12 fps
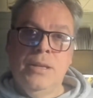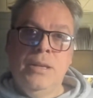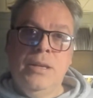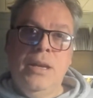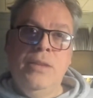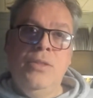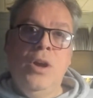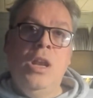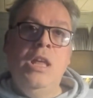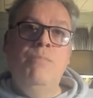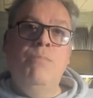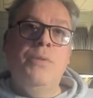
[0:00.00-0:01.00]
In the early
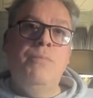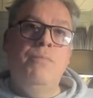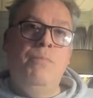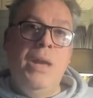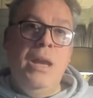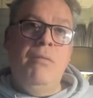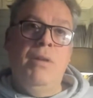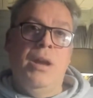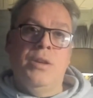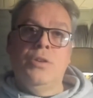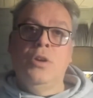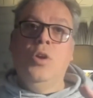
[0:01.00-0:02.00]
modern
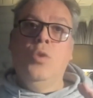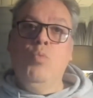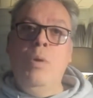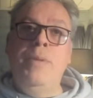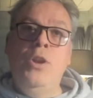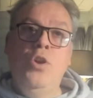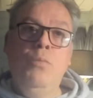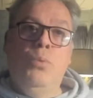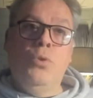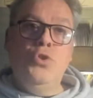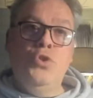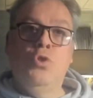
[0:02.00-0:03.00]
period, women who bore
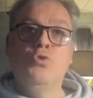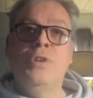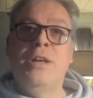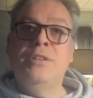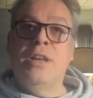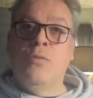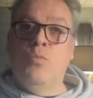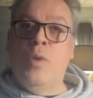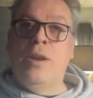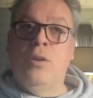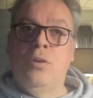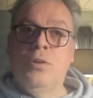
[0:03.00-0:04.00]
children outside of
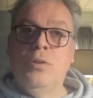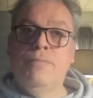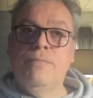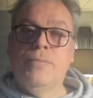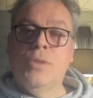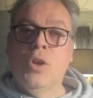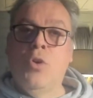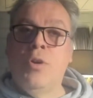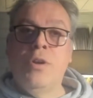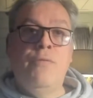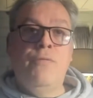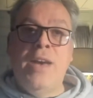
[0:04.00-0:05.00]
wedlock, or had
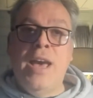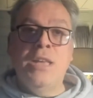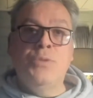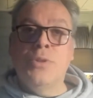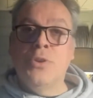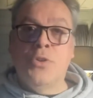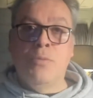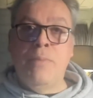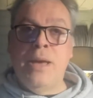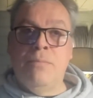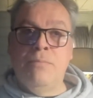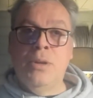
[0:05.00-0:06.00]
affairs with another man,